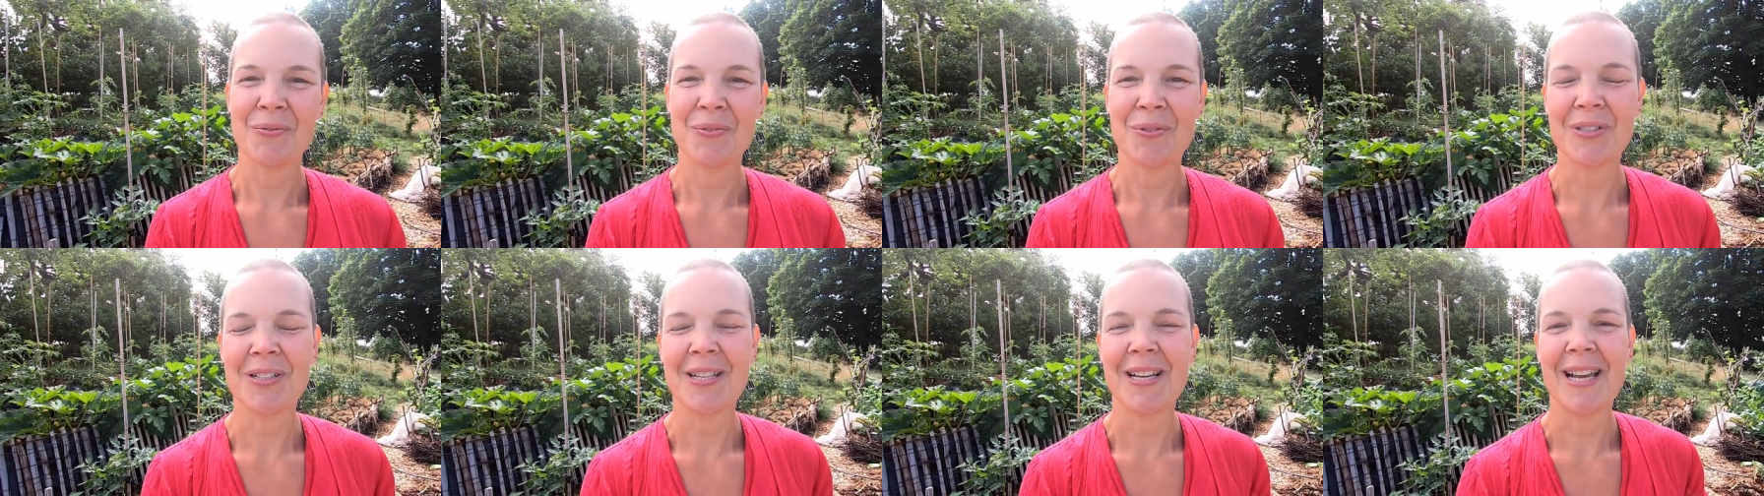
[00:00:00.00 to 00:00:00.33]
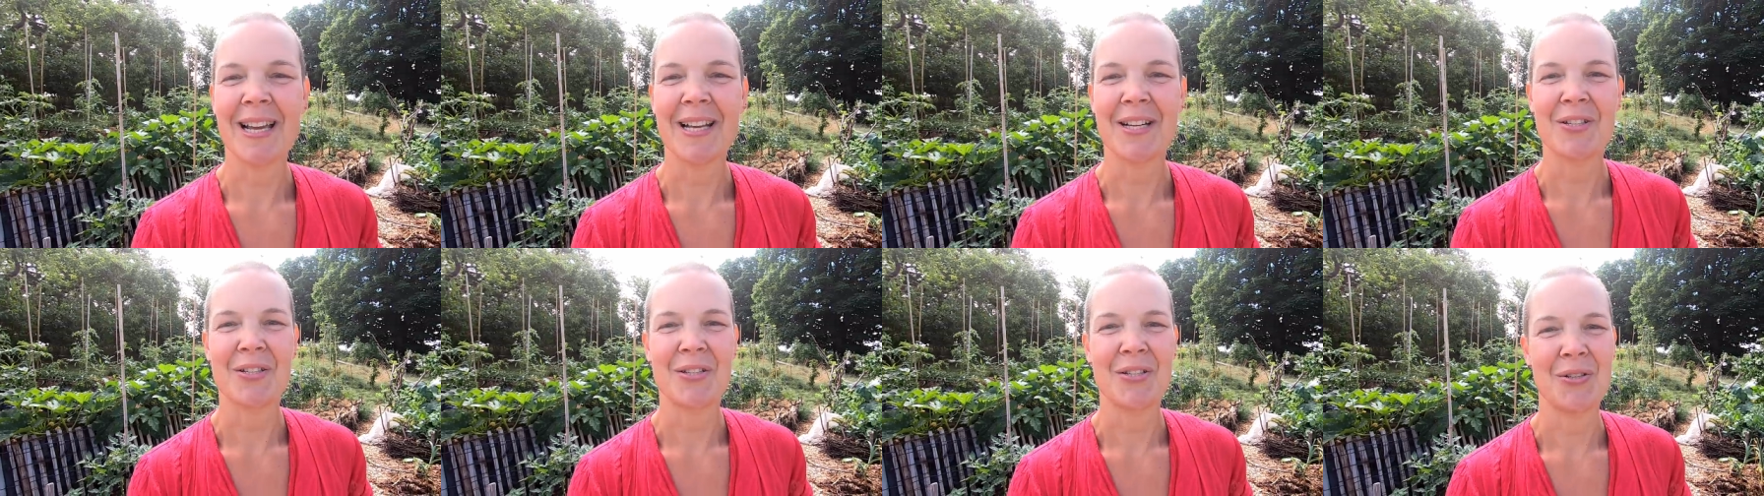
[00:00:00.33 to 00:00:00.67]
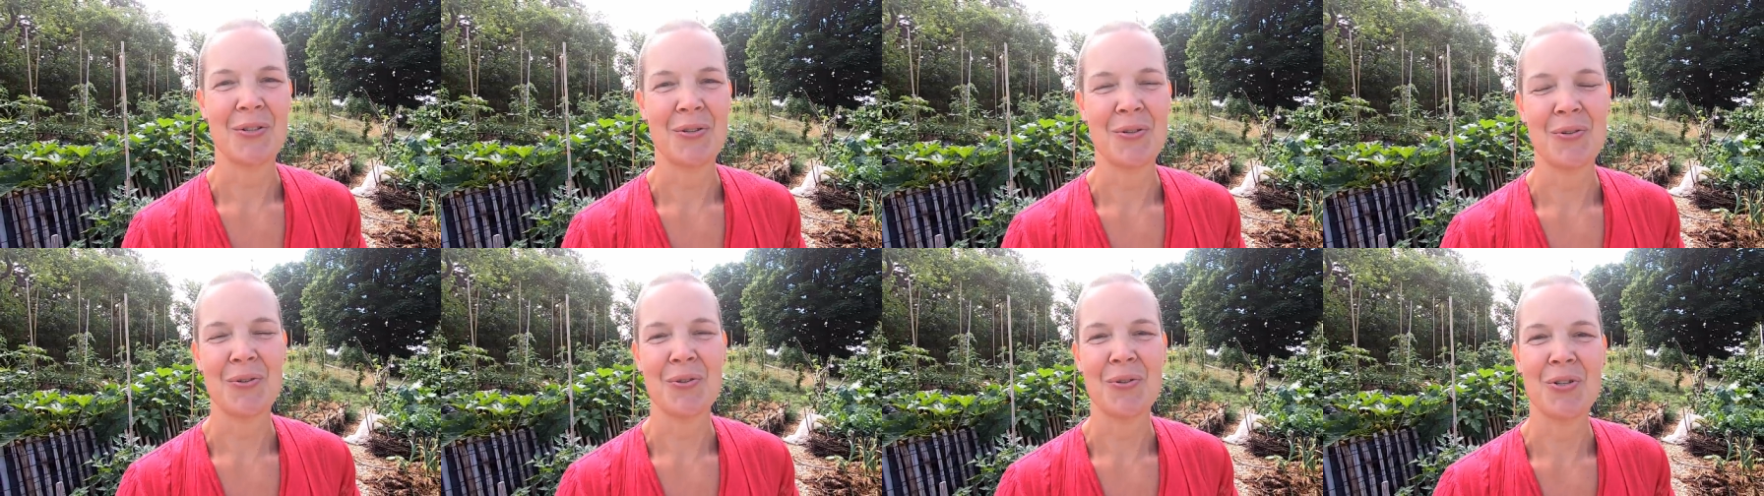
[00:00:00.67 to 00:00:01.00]
would like
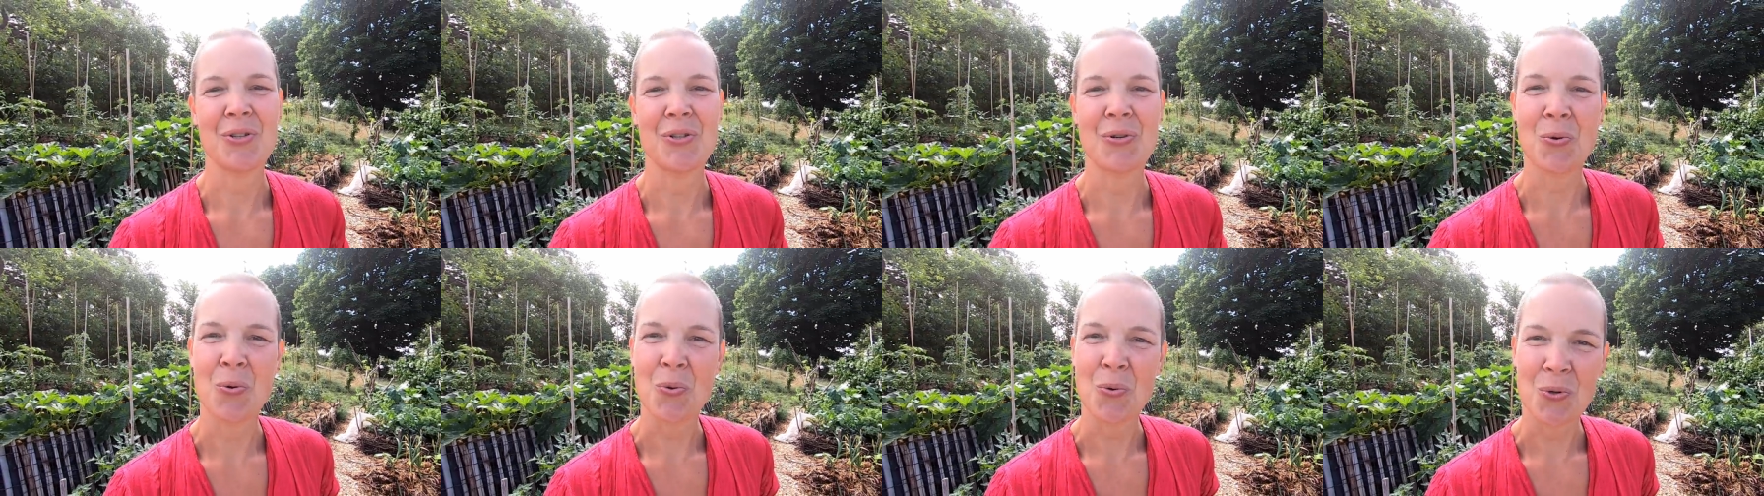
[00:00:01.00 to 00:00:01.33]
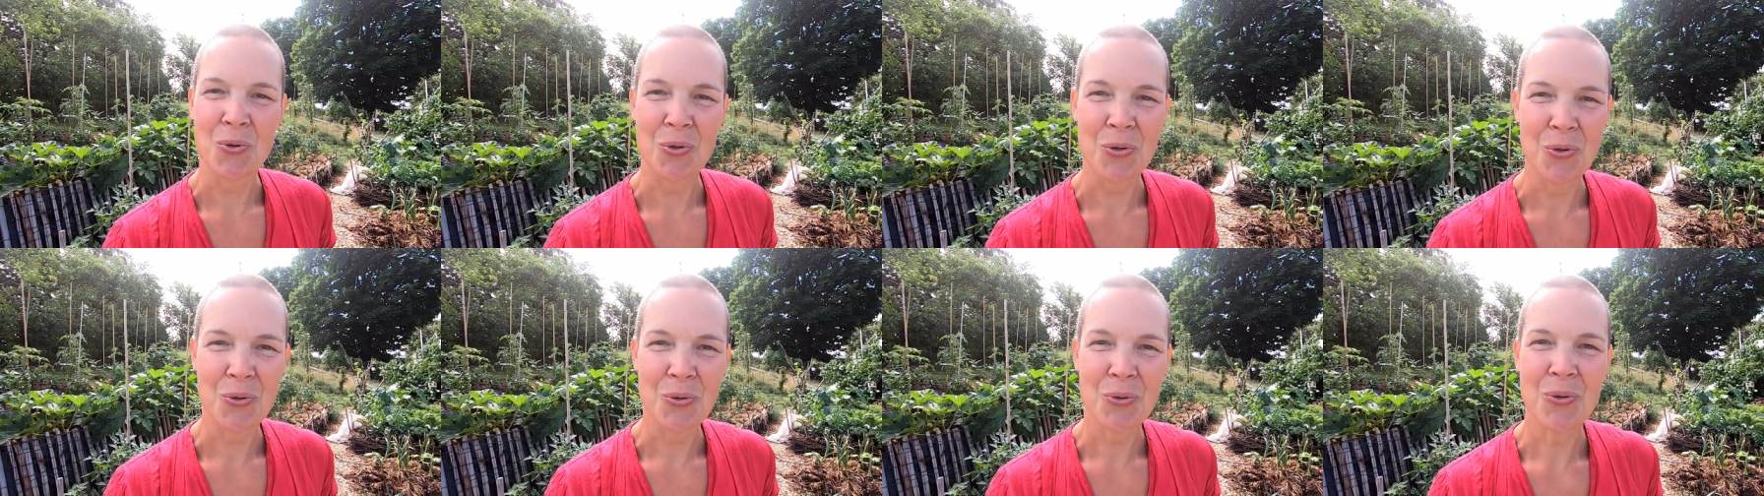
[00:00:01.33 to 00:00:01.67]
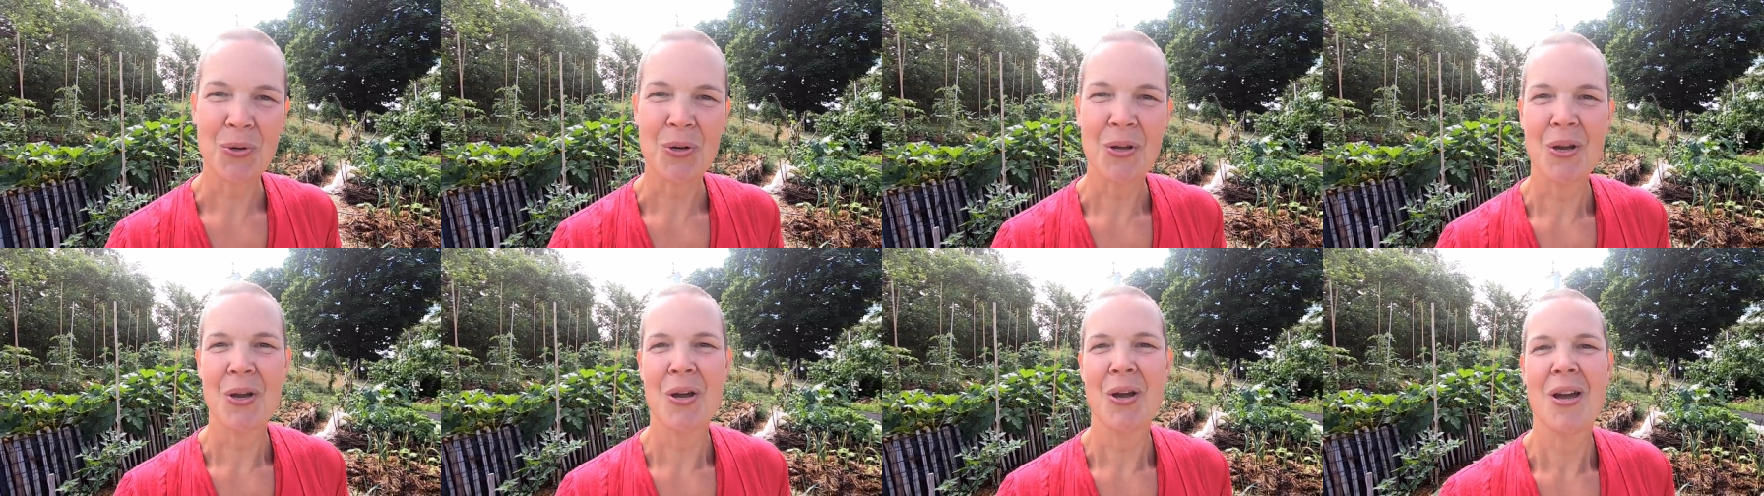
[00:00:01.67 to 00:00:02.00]
to show you